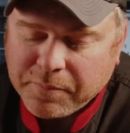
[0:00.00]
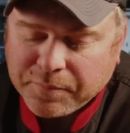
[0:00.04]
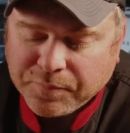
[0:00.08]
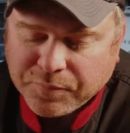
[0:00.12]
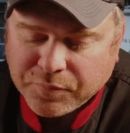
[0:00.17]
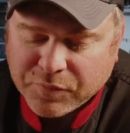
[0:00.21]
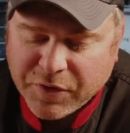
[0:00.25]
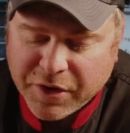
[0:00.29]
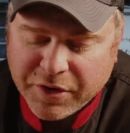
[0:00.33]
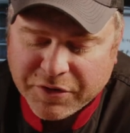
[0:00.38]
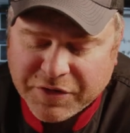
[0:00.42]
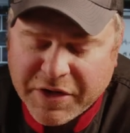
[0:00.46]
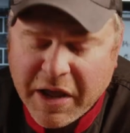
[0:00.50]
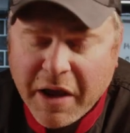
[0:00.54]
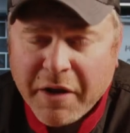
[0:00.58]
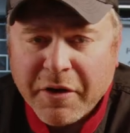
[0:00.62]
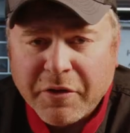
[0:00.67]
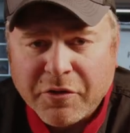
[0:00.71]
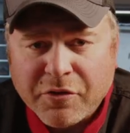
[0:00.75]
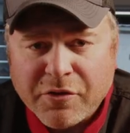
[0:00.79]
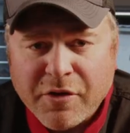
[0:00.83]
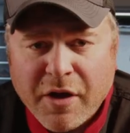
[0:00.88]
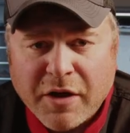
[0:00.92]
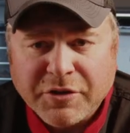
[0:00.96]
the
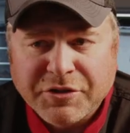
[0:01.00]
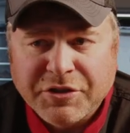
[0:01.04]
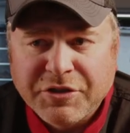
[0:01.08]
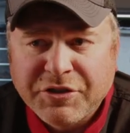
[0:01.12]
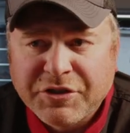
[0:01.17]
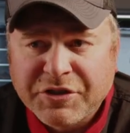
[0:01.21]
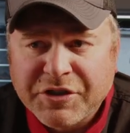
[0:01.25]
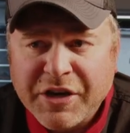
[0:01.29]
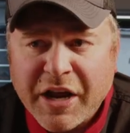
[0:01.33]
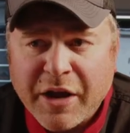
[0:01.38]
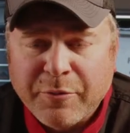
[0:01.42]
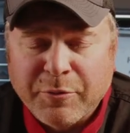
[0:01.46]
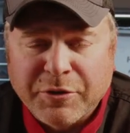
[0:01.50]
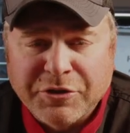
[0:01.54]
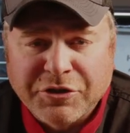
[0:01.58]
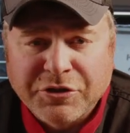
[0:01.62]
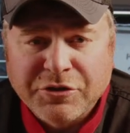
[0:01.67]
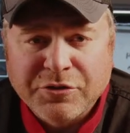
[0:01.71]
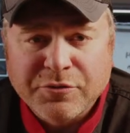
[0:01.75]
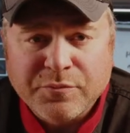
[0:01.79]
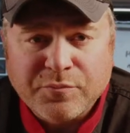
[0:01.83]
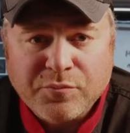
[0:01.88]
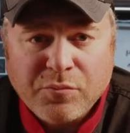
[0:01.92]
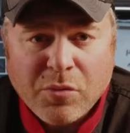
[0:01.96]
Italian sausage sandwich
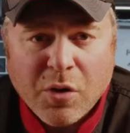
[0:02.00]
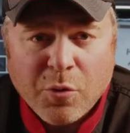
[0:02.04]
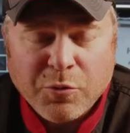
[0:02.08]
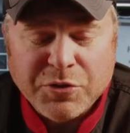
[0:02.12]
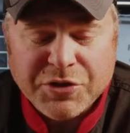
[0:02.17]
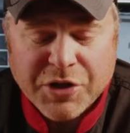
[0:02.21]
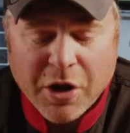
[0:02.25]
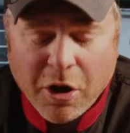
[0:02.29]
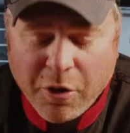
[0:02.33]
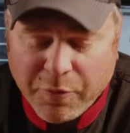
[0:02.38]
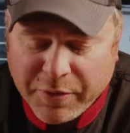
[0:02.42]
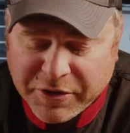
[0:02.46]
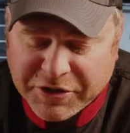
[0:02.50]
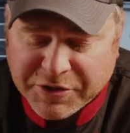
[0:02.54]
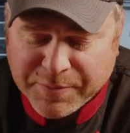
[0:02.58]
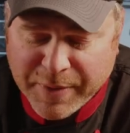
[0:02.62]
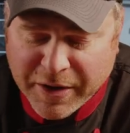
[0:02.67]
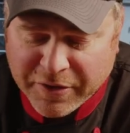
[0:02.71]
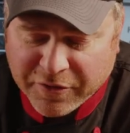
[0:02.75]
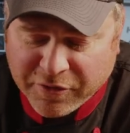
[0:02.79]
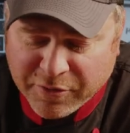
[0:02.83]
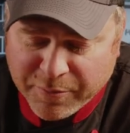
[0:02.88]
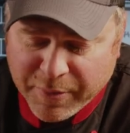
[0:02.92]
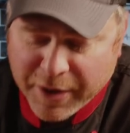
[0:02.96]
was always
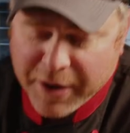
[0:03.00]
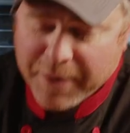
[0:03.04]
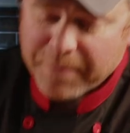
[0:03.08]
meant to be.